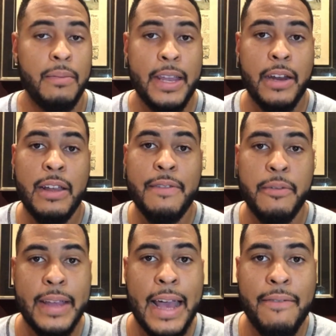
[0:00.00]
I mean, you don't even
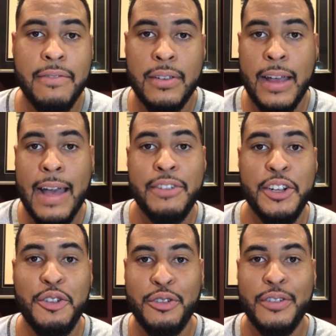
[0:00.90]
really have to have
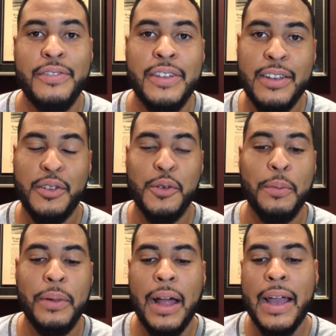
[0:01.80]
children for this to
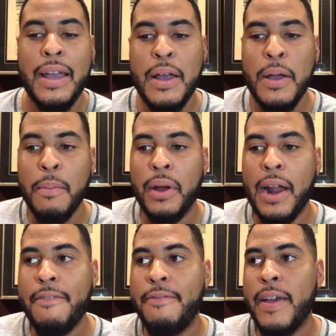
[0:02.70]
apply, but
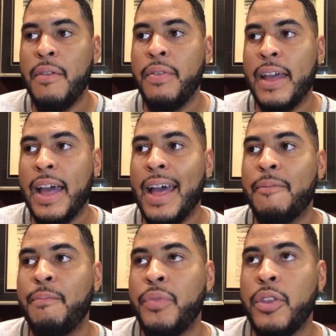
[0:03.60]
I found that
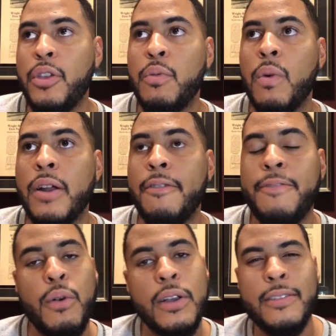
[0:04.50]
you want to
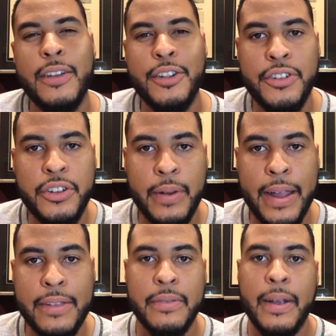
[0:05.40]
focus on your
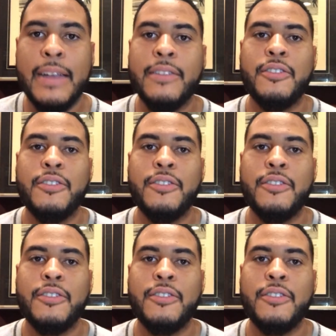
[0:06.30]
strengths, right?